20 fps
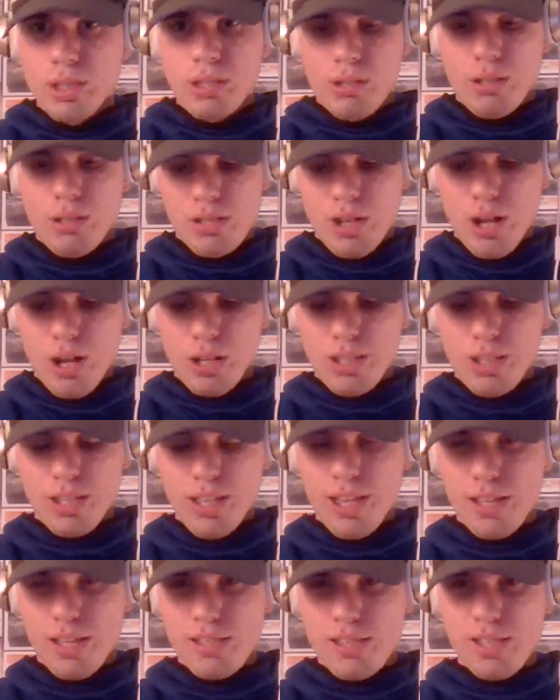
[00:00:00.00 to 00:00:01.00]
A
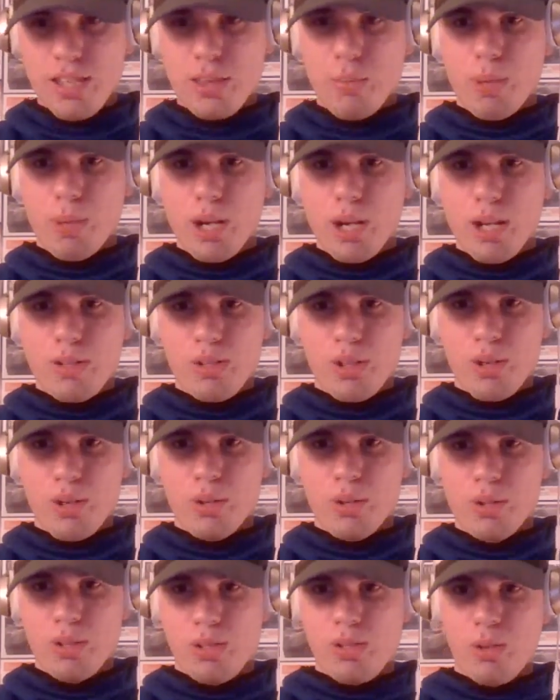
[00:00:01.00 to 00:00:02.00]
talking head said the Browns are
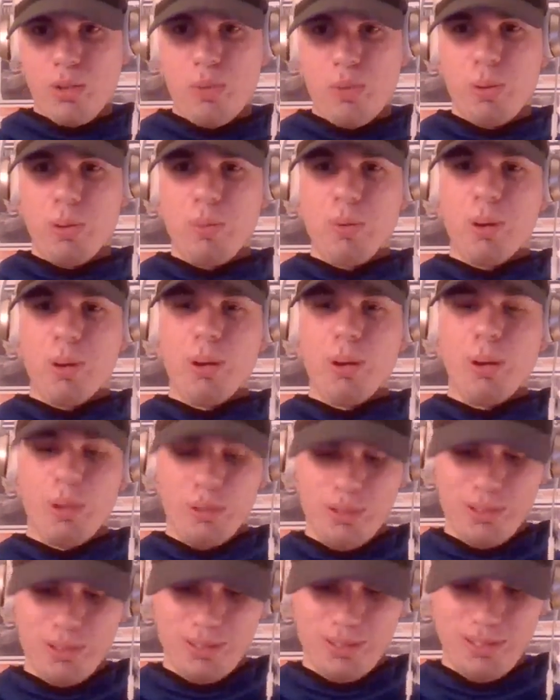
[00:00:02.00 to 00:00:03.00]
going to the Super Bowl.